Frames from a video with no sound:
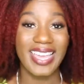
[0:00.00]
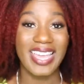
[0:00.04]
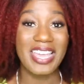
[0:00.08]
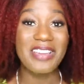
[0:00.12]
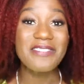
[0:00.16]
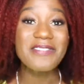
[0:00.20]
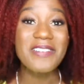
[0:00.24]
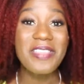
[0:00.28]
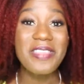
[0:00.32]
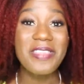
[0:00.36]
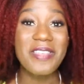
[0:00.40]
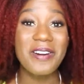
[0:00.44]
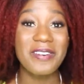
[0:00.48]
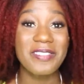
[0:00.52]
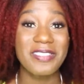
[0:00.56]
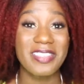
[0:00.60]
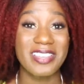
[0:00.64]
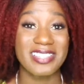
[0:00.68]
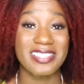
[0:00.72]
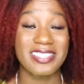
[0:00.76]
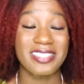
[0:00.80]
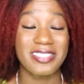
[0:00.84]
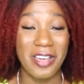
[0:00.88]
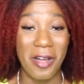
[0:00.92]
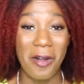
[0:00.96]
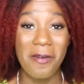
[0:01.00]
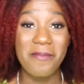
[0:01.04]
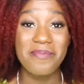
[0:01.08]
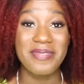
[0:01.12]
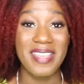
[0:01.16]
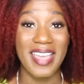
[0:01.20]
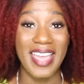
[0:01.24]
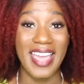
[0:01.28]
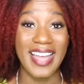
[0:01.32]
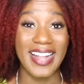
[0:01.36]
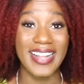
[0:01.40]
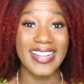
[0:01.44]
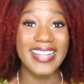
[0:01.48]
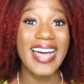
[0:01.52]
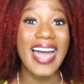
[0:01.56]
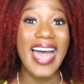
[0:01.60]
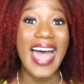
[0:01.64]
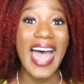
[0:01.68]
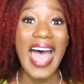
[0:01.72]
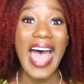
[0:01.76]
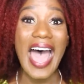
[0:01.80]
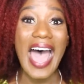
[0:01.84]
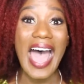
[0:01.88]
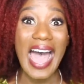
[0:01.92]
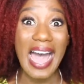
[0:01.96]
Even though this thumbnail
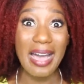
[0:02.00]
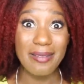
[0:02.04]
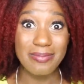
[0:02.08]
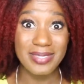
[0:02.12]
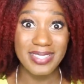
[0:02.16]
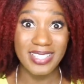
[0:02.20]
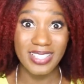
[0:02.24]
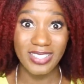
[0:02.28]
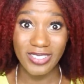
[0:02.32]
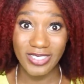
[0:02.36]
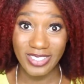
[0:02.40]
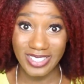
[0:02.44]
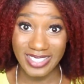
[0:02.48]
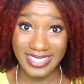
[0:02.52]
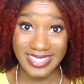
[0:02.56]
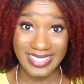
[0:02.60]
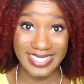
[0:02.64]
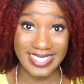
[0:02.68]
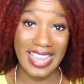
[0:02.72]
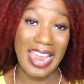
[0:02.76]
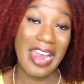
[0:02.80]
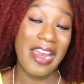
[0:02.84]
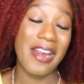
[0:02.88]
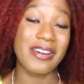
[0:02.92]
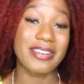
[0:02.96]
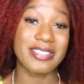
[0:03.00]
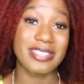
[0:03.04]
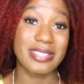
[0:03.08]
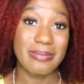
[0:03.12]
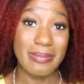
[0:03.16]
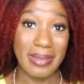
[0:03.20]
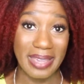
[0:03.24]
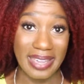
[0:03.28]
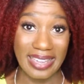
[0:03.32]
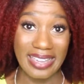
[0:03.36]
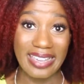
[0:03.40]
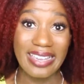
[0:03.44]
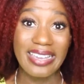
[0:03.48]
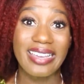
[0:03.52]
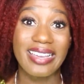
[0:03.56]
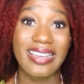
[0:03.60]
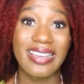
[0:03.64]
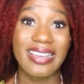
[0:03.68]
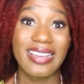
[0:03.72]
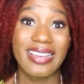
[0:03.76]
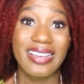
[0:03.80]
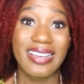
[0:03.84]
absolutely scares me,